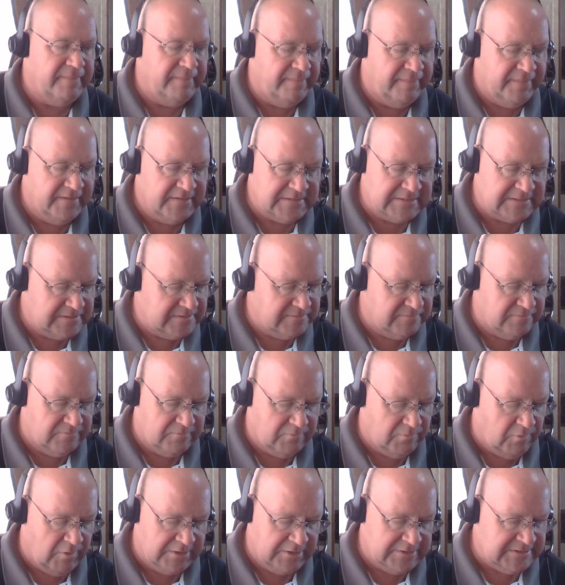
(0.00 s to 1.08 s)
this
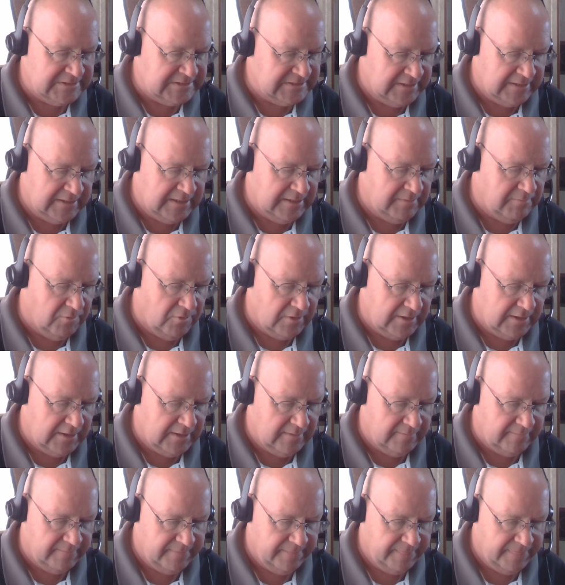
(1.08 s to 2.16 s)
one Sunday
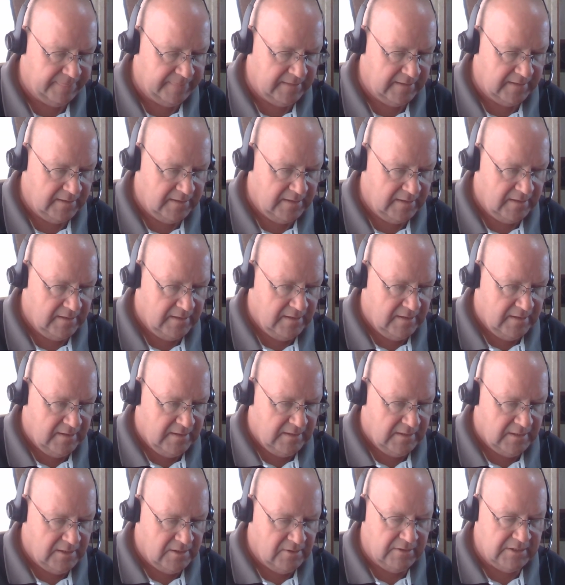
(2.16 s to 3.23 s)
morning,
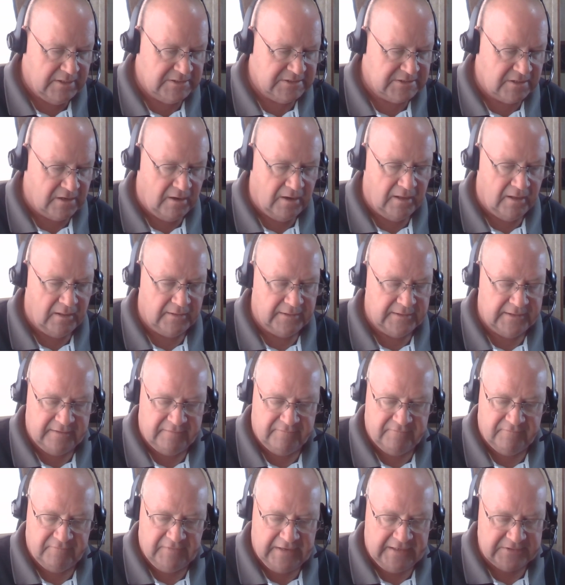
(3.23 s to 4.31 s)
you know, he's calling
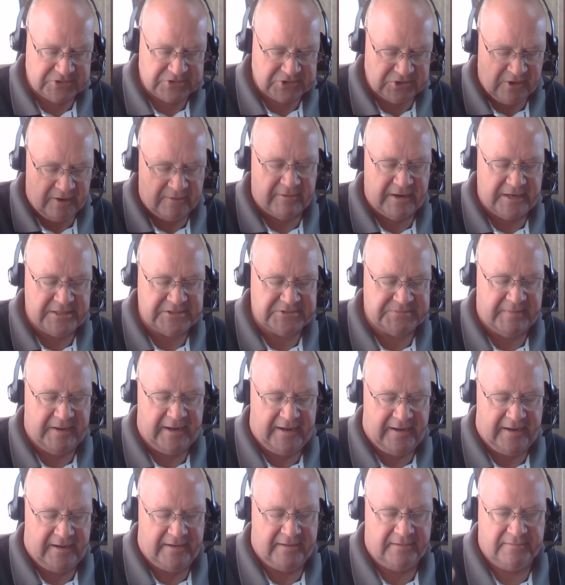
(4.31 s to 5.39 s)
and, and so I raised my
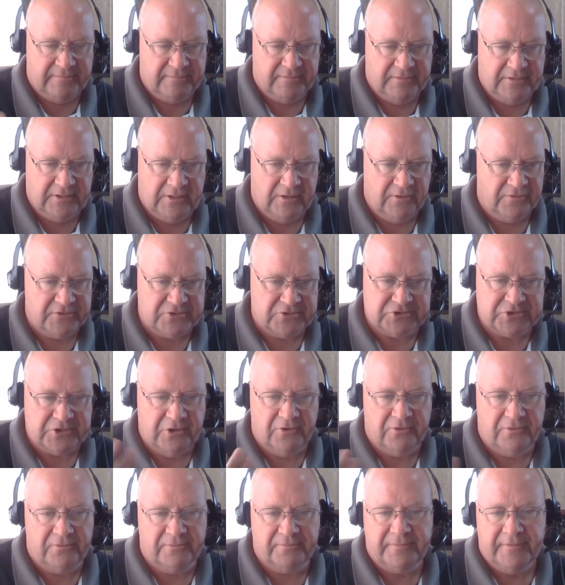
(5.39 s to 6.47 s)
hand. You know, there's
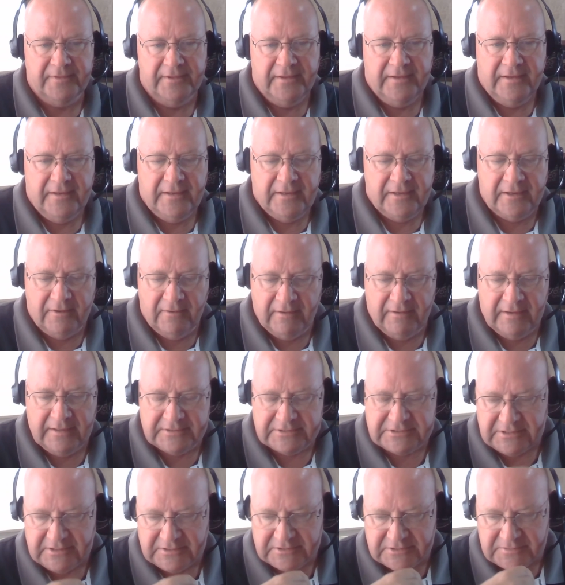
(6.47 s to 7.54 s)
no you know,
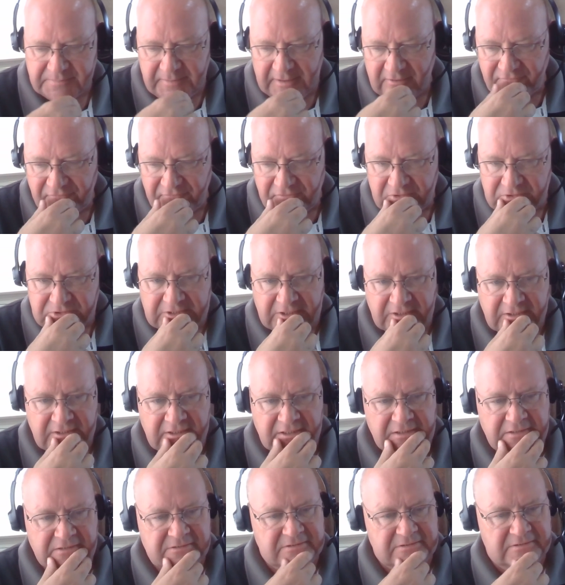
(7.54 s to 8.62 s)
it's it's been a few
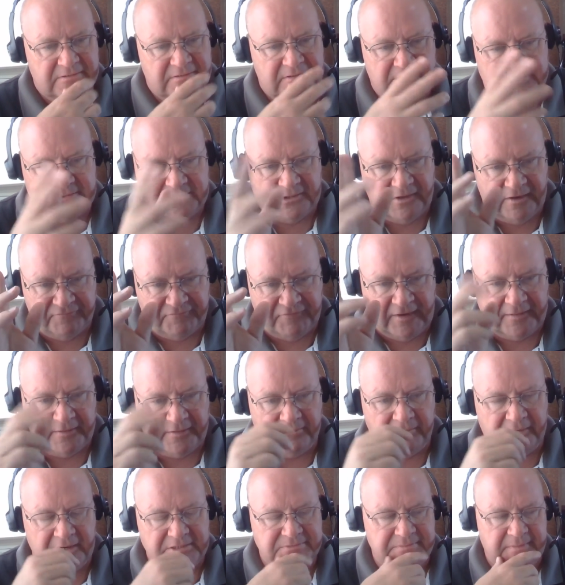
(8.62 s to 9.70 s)
Sundays and so I finally
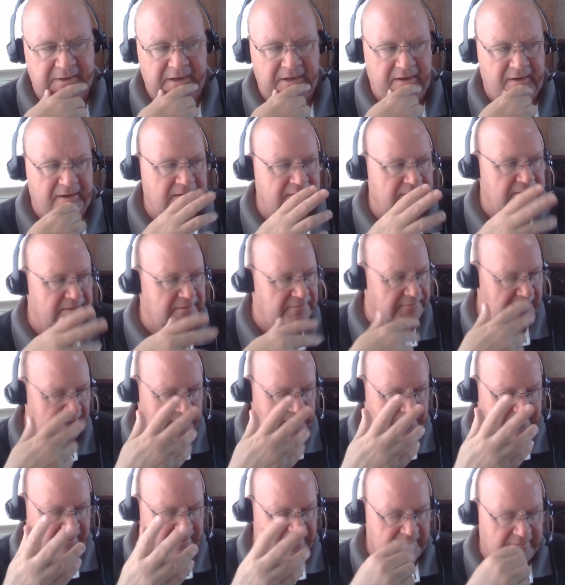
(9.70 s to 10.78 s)
raised my hand and
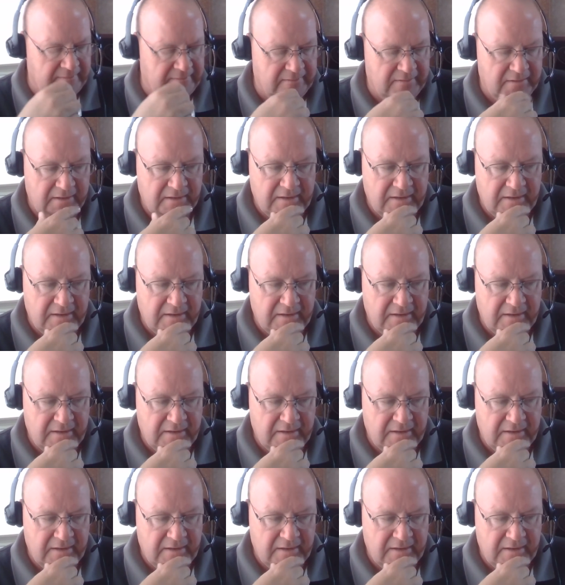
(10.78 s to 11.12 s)
I and